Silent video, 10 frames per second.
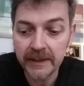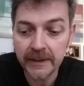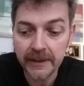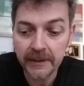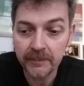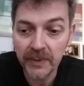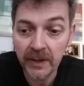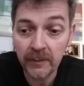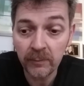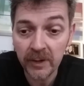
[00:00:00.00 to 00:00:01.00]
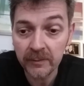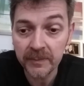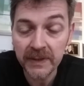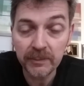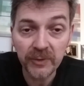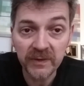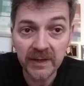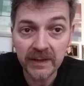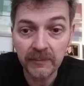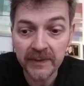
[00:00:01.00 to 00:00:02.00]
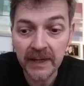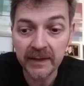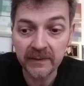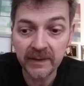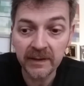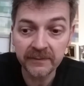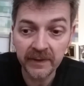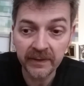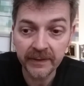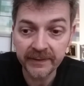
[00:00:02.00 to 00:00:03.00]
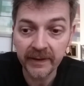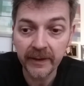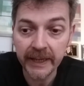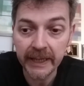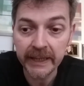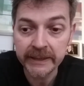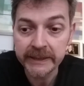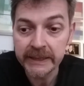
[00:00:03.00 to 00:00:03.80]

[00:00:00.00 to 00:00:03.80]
but I won't be proceeding with that until I've done the Tiger,